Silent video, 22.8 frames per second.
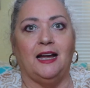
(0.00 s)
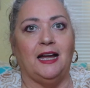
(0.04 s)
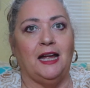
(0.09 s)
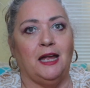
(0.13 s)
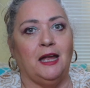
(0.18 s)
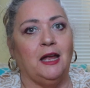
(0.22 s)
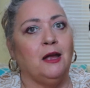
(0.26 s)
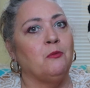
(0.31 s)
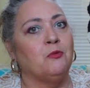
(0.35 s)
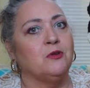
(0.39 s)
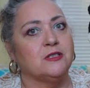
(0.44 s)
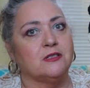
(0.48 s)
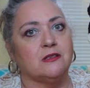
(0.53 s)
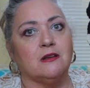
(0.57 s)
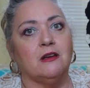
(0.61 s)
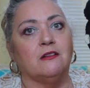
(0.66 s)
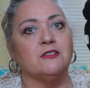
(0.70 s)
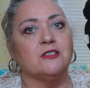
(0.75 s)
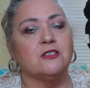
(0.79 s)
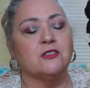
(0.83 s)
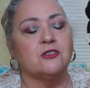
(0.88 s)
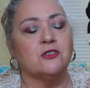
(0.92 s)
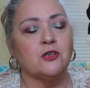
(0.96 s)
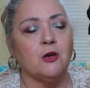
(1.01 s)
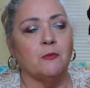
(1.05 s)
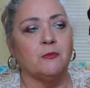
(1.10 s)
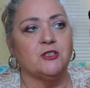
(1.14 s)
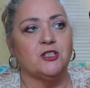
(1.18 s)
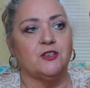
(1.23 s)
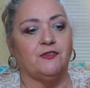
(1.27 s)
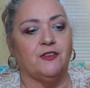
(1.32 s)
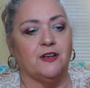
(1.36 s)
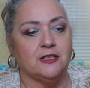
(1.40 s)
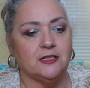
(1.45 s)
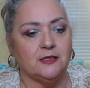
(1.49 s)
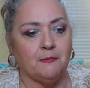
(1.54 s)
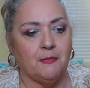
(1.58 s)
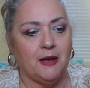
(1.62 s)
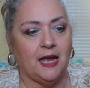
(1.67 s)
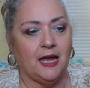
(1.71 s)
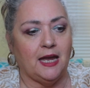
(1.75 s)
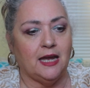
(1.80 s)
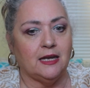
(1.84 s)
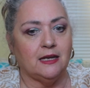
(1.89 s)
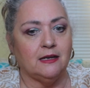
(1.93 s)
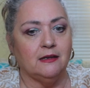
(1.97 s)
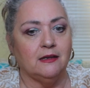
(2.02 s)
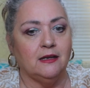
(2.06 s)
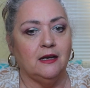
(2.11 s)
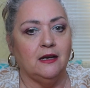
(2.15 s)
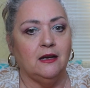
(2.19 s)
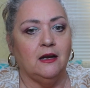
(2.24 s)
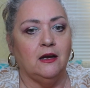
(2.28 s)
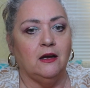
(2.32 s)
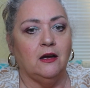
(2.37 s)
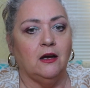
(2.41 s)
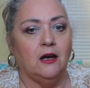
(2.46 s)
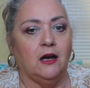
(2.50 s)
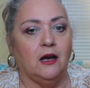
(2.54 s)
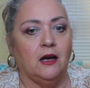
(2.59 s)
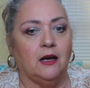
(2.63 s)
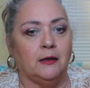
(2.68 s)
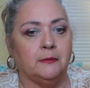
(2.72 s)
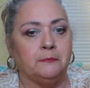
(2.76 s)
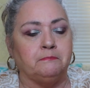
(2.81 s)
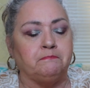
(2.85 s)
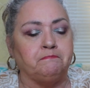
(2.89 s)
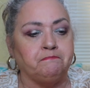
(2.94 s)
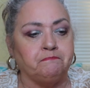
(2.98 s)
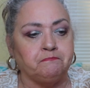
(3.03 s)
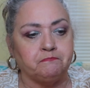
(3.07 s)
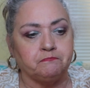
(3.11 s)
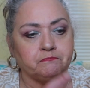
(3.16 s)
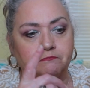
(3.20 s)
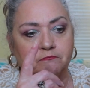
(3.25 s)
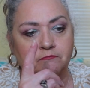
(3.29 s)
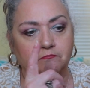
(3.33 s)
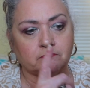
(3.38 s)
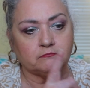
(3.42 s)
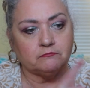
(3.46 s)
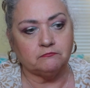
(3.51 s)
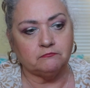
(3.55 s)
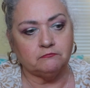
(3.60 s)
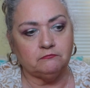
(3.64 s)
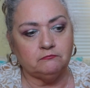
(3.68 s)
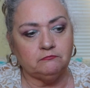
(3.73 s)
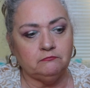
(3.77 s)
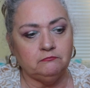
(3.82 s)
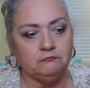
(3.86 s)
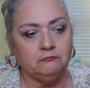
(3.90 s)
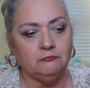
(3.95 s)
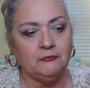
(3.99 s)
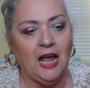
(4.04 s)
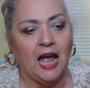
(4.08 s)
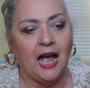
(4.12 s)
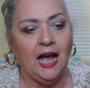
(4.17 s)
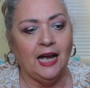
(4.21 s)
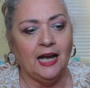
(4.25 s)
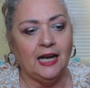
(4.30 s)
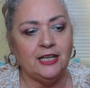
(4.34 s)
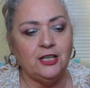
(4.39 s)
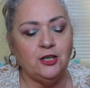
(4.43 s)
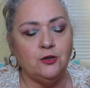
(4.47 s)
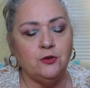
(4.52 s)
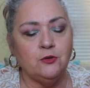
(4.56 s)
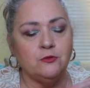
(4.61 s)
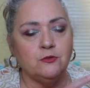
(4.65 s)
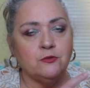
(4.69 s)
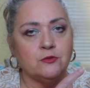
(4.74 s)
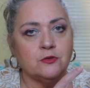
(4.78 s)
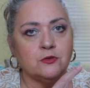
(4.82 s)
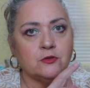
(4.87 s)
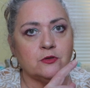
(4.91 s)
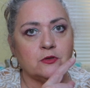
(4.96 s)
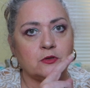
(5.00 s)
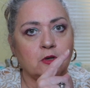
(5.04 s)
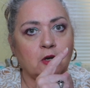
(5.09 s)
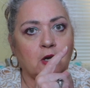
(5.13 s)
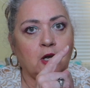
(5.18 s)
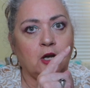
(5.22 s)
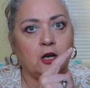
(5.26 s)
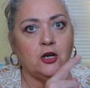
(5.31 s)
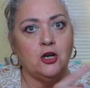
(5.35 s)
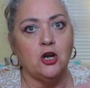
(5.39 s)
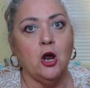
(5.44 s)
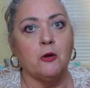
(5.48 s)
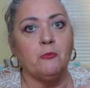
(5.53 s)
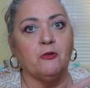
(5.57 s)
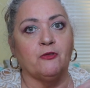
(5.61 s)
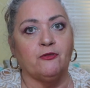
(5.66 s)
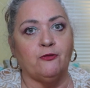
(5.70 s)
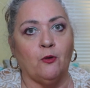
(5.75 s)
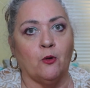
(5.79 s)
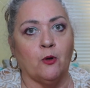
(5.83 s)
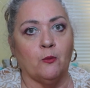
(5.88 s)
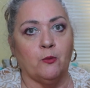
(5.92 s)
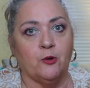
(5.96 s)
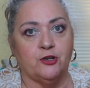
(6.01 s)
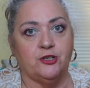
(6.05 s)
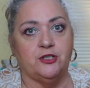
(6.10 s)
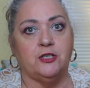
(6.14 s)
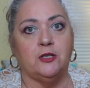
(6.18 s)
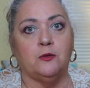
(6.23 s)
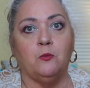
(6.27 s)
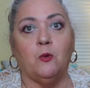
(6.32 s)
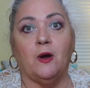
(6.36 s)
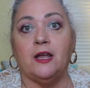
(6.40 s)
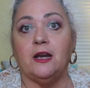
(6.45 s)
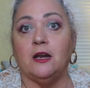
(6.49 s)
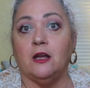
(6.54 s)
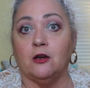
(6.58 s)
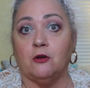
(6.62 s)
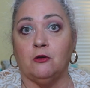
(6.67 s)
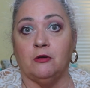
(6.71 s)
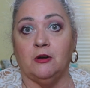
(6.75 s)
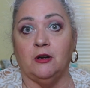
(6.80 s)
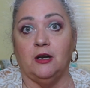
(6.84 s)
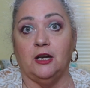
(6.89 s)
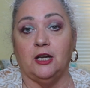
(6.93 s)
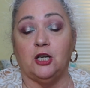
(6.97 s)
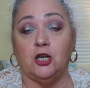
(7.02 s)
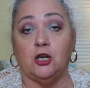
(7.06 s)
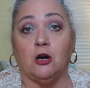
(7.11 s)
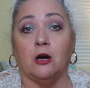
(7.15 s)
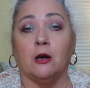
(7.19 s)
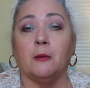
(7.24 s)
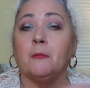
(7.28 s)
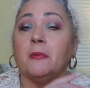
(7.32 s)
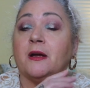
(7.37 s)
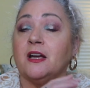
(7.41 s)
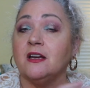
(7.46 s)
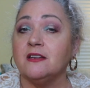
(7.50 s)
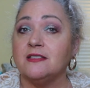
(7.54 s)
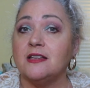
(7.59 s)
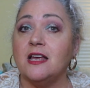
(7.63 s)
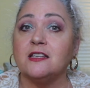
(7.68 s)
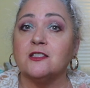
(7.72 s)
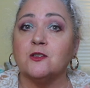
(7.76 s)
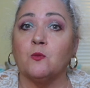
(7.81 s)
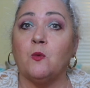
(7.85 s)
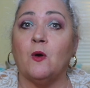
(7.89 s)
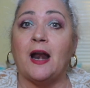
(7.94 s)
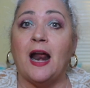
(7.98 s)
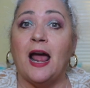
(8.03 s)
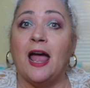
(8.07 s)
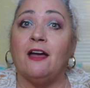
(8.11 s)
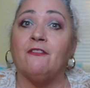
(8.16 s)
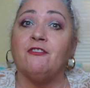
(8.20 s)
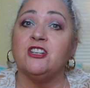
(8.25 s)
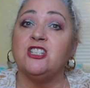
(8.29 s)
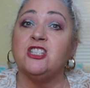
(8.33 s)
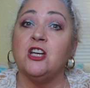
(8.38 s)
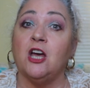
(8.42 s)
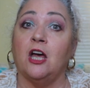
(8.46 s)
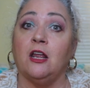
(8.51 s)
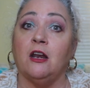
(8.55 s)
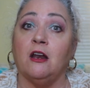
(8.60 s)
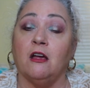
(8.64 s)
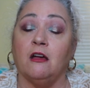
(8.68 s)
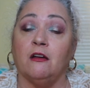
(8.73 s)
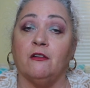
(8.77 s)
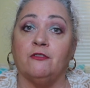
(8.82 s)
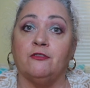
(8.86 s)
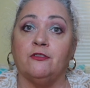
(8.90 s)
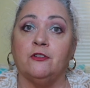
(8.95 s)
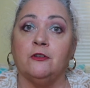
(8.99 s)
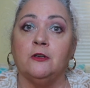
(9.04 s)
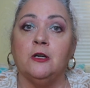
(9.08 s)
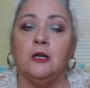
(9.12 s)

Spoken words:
it was so much fun to make. I use number 4 worsted weight acrylic yarn because that's what I have a ton of.